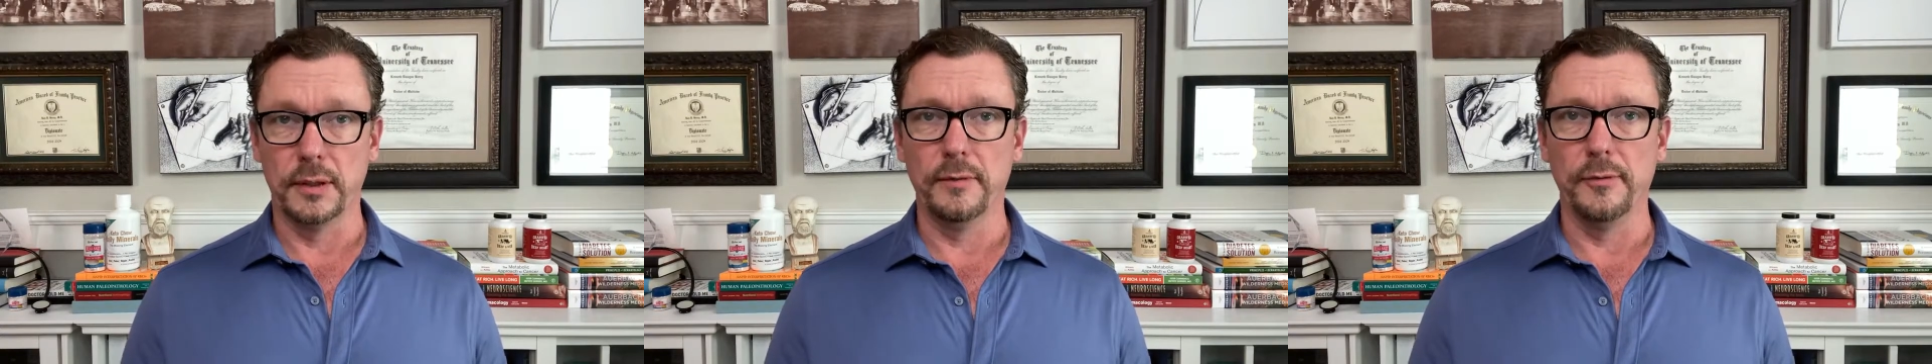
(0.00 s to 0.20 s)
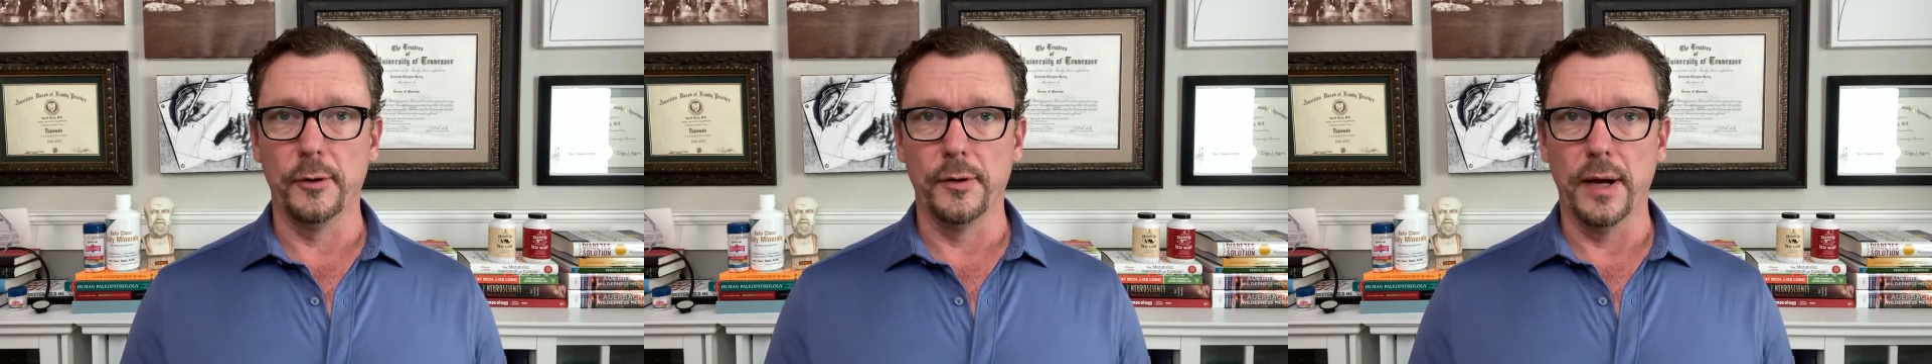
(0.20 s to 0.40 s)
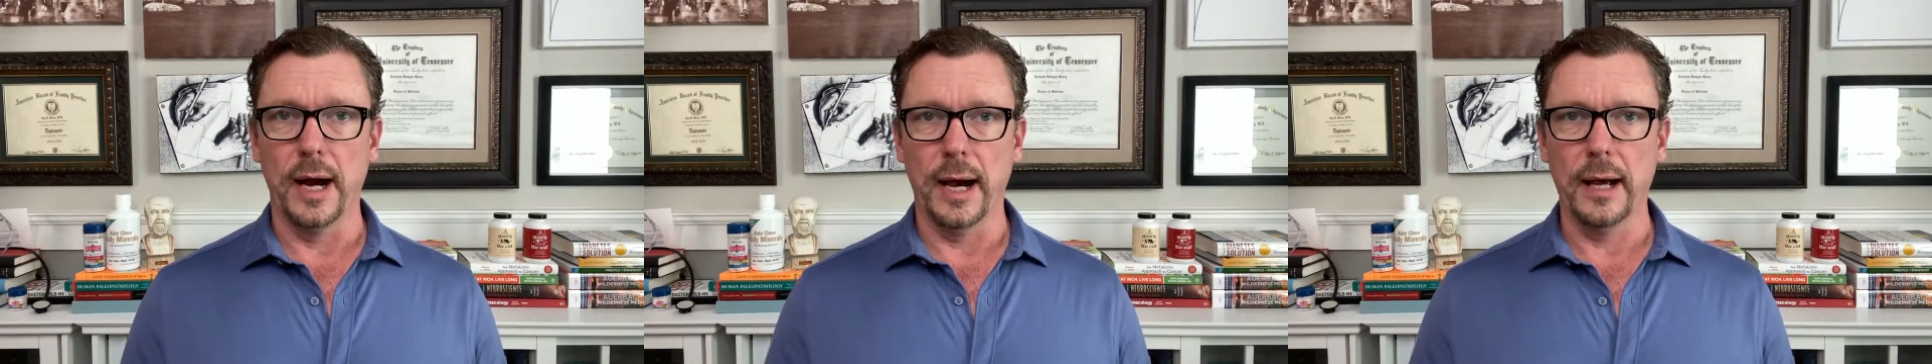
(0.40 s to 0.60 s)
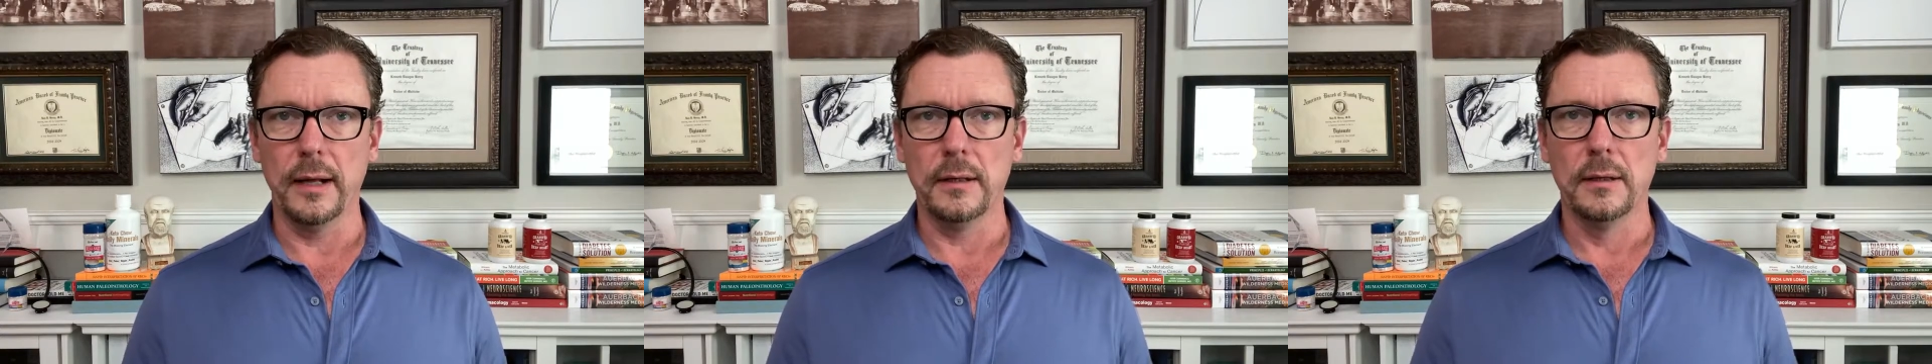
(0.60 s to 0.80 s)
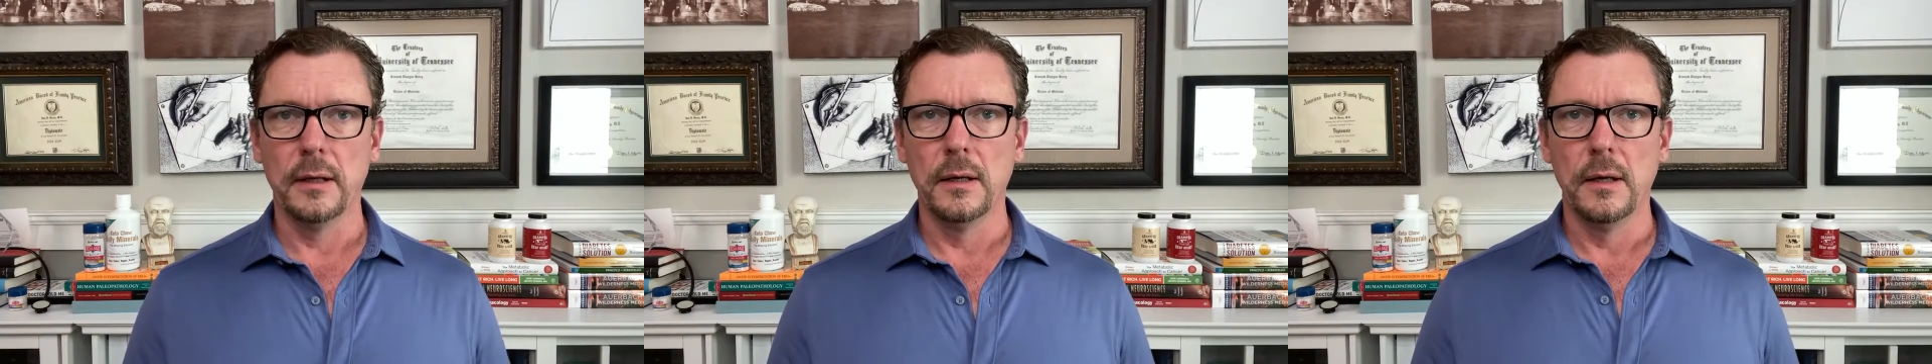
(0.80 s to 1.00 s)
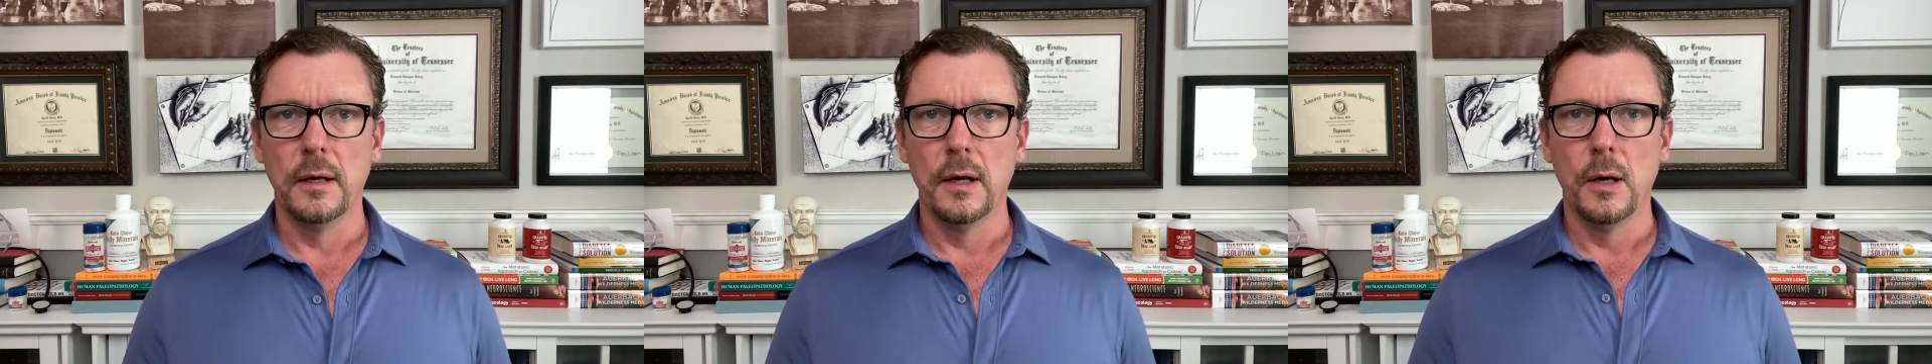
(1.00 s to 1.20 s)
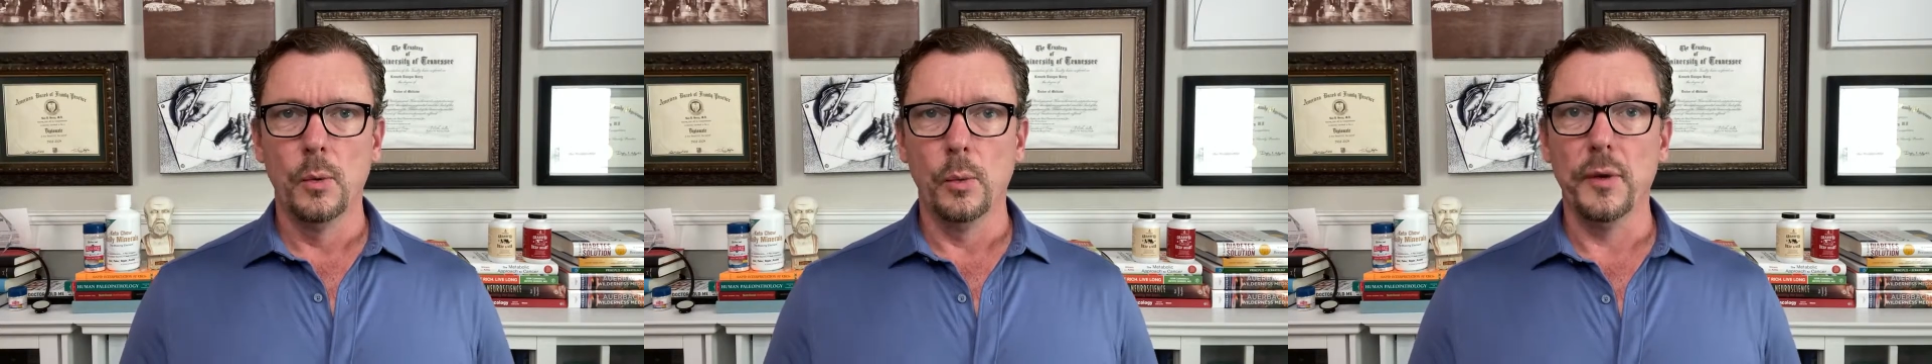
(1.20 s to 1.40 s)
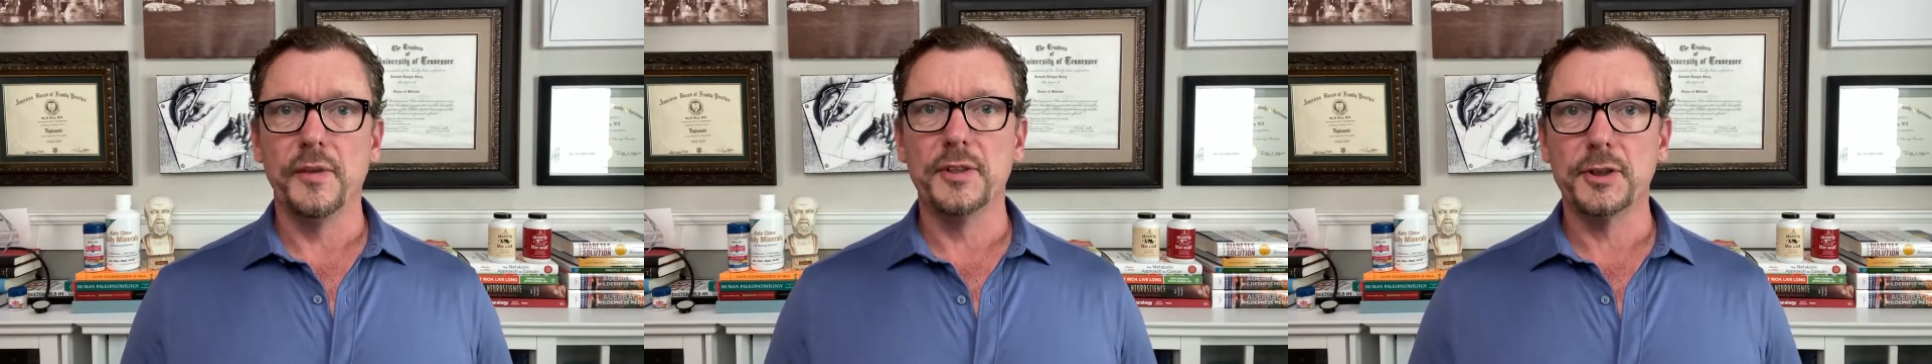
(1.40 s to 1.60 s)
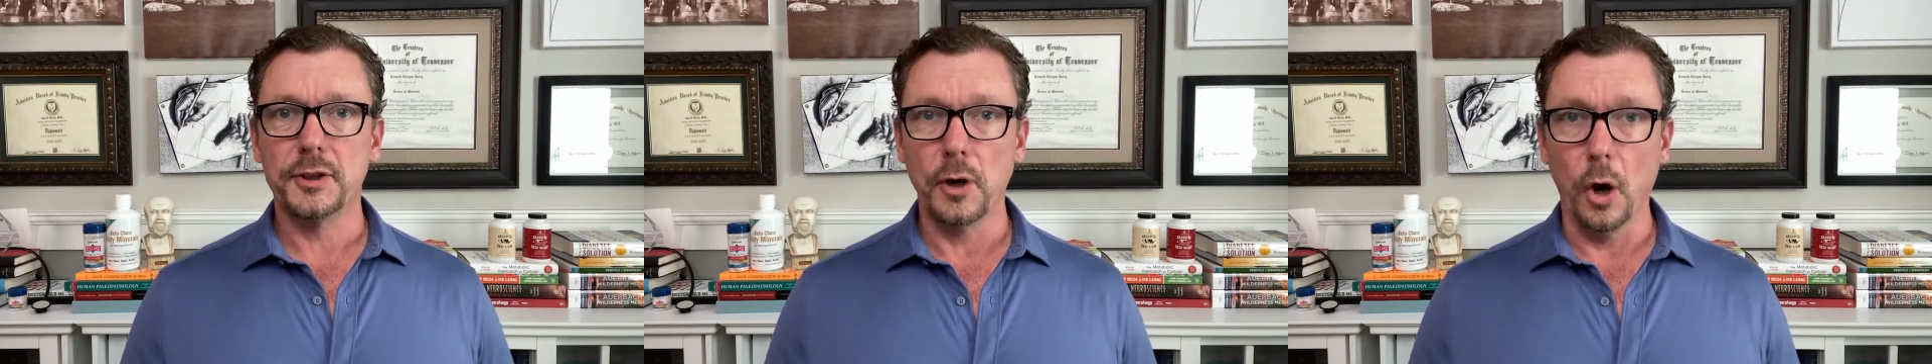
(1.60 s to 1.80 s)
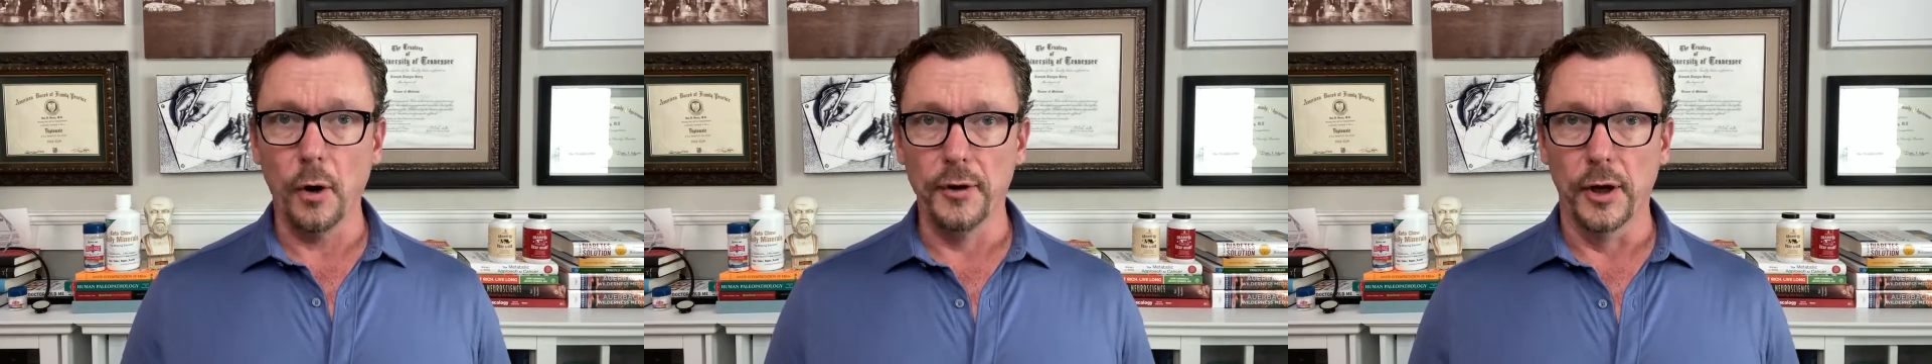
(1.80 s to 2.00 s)
of your diet with
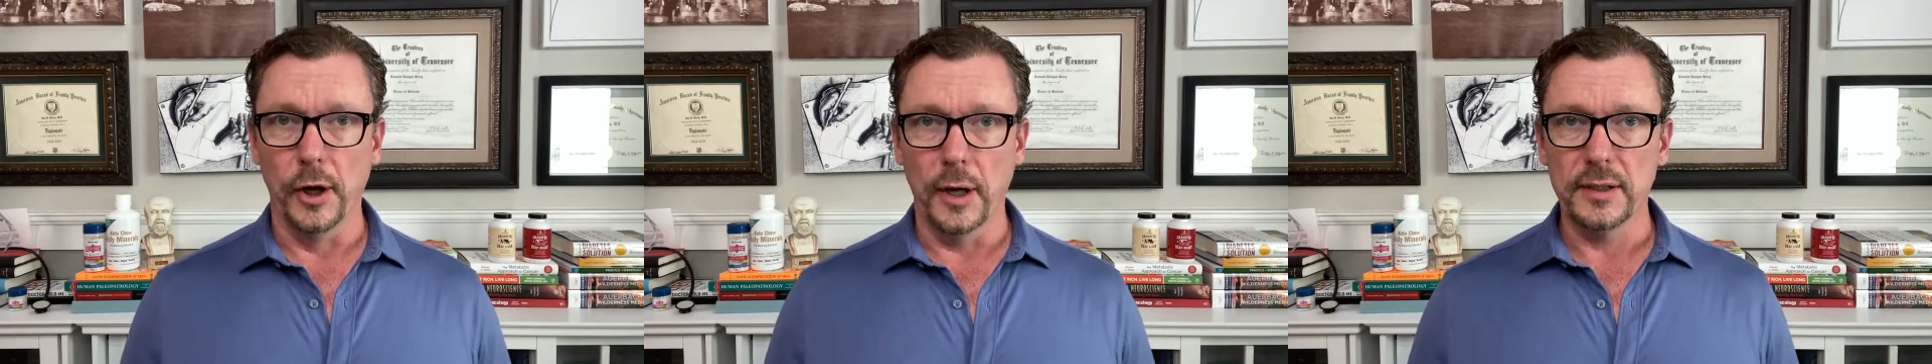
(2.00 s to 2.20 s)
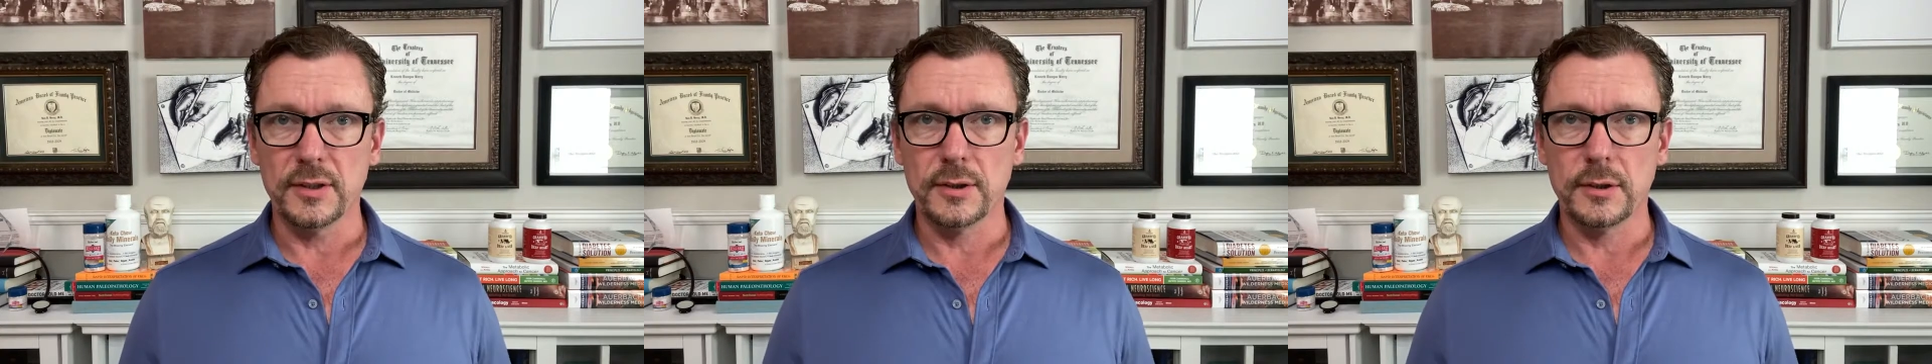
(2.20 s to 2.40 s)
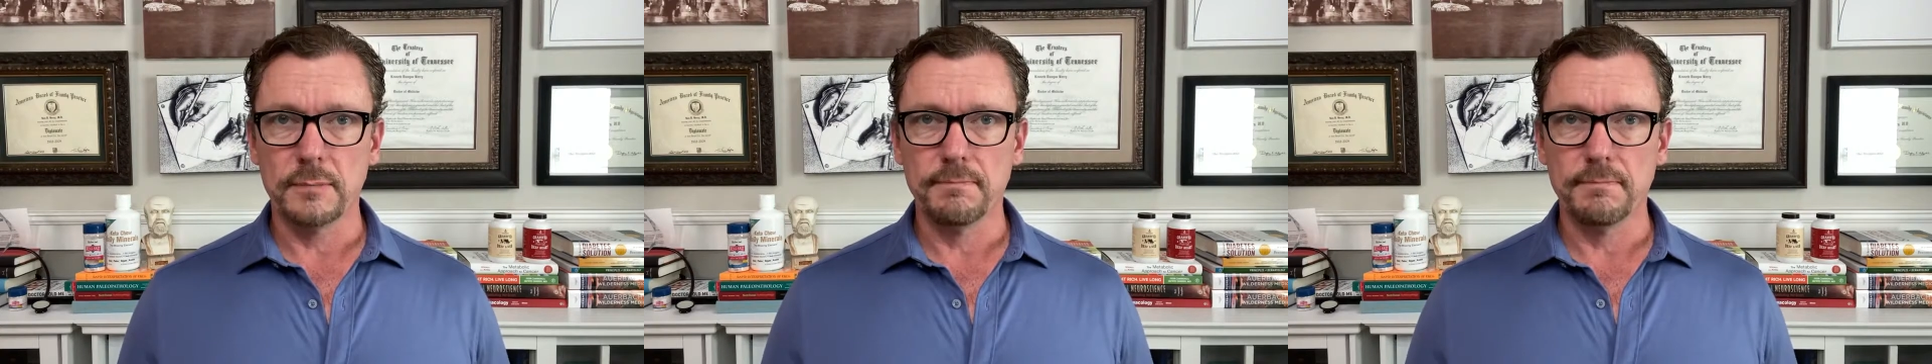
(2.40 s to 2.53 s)
sawdust,